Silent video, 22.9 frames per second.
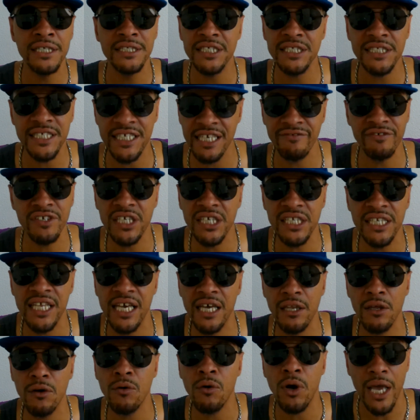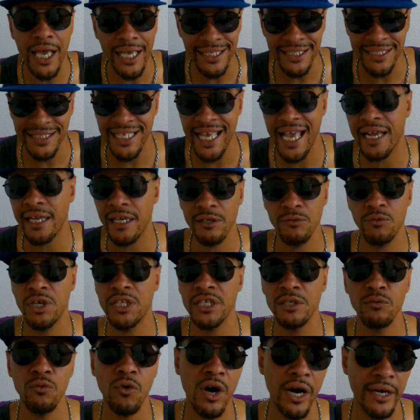just giving Canelo exactly what
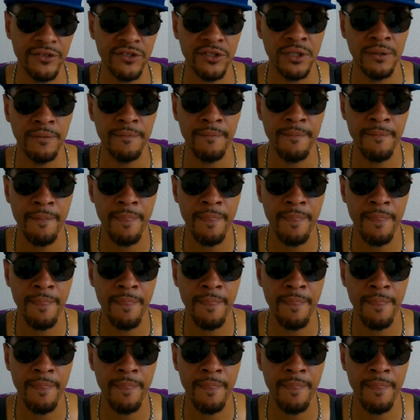he wants.